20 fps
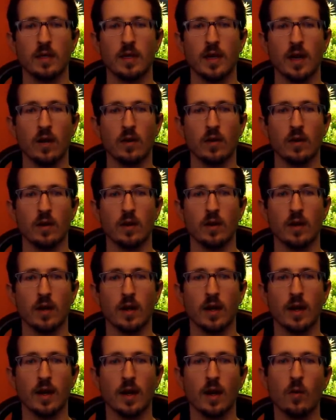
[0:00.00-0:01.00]
Now,
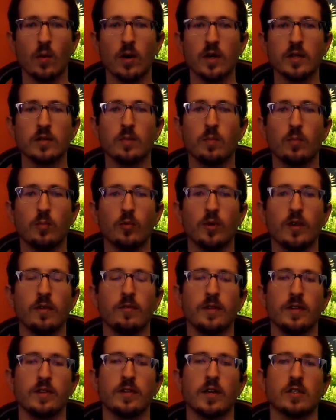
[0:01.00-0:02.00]
I wanted to
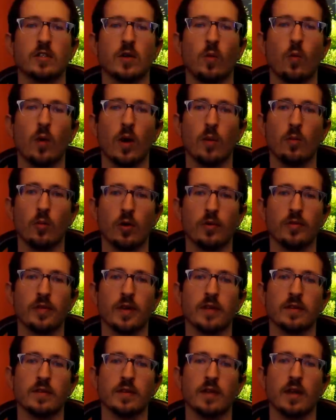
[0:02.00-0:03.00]
briefly touch on one more
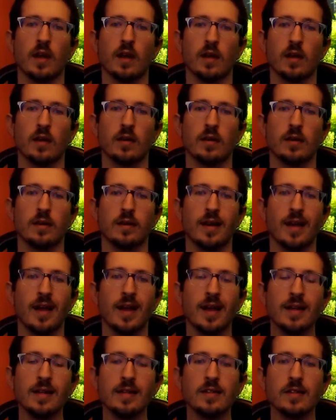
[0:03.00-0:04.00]
thing today.
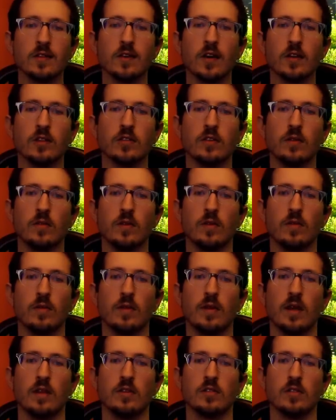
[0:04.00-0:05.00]
Any discussion of
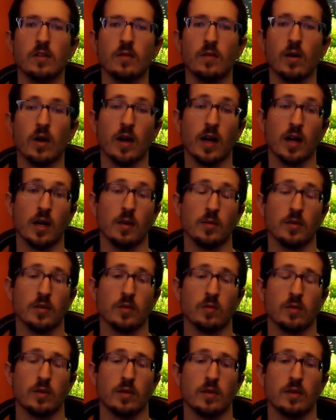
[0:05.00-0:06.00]
euthanasia of our
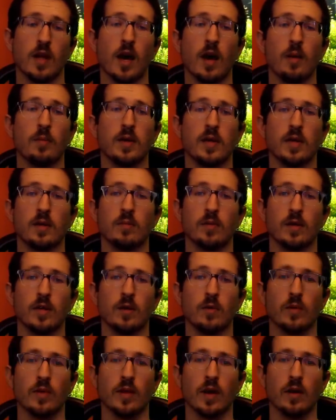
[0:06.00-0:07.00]
animals would not be
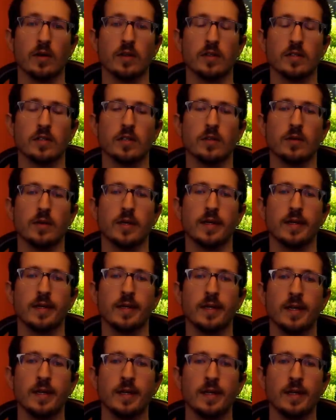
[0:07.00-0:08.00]
complete without considering
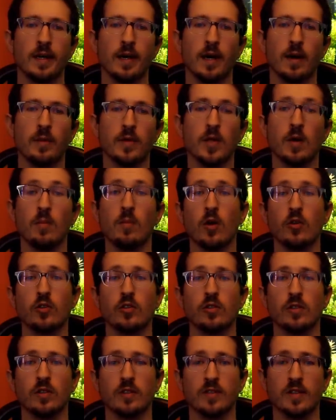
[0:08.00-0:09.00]
the
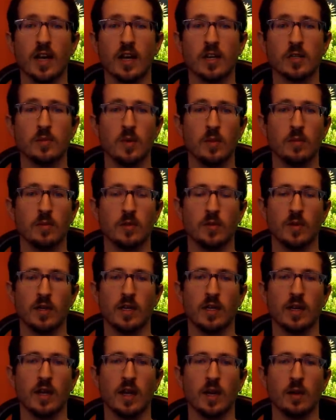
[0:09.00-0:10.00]
emotional attachment
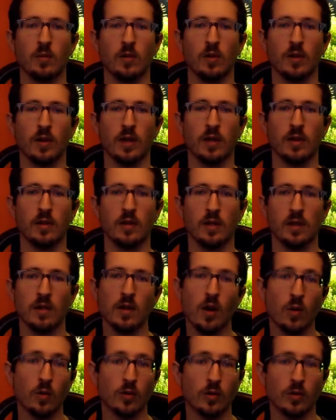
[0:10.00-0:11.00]
between an animal and
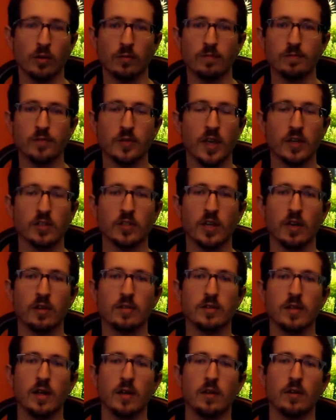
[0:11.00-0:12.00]
the
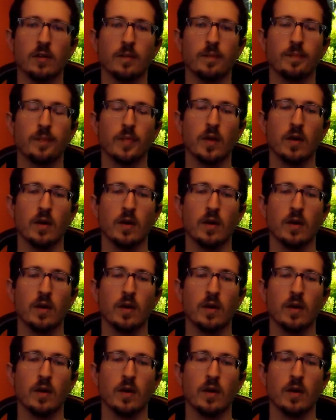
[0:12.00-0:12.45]
owner/caretaker.